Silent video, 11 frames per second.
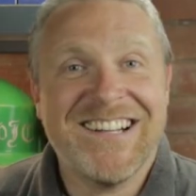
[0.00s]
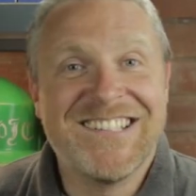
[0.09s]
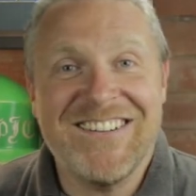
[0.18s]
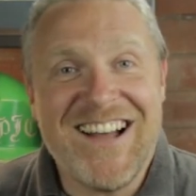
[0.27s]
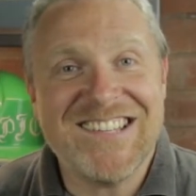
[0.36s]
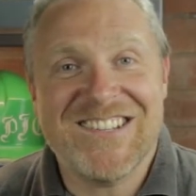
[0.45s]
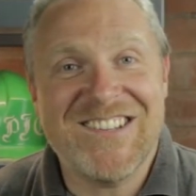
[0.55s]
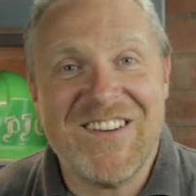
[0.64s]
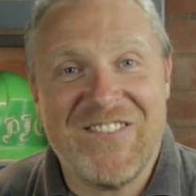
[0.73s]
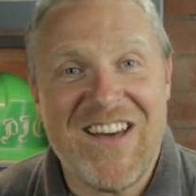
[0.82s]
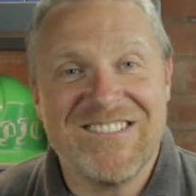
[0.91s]
don't answer
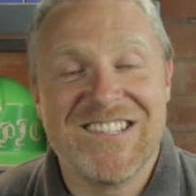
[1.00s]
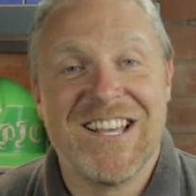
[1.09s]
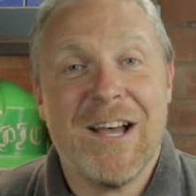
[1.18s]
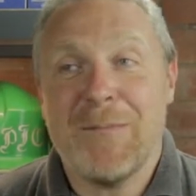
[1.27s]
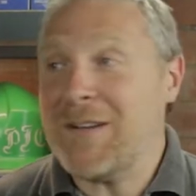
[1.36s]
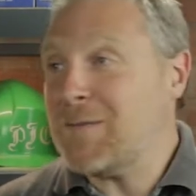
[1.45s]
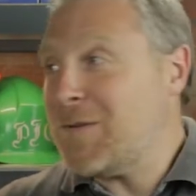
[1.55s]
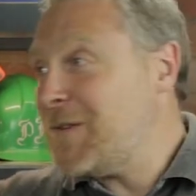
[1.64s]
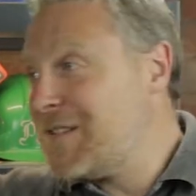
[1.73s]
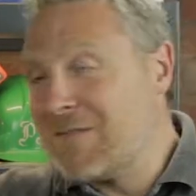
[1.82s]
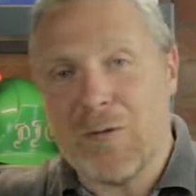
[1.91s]
their phones because we're
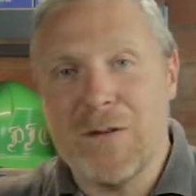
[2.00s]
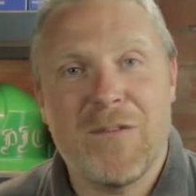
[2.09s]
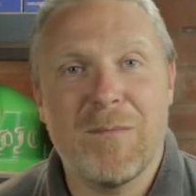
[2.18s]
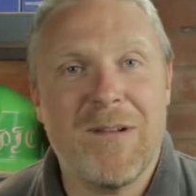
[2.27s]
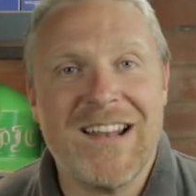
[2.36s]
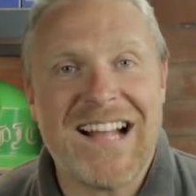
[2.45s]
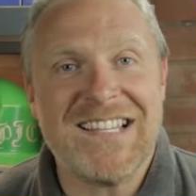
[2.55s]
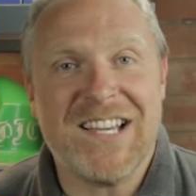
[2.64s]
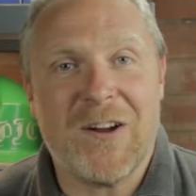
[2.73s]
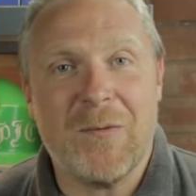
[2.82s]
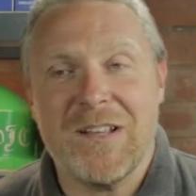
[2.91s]
always crawling for a bloody
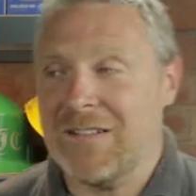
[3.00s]
attic, aren't we?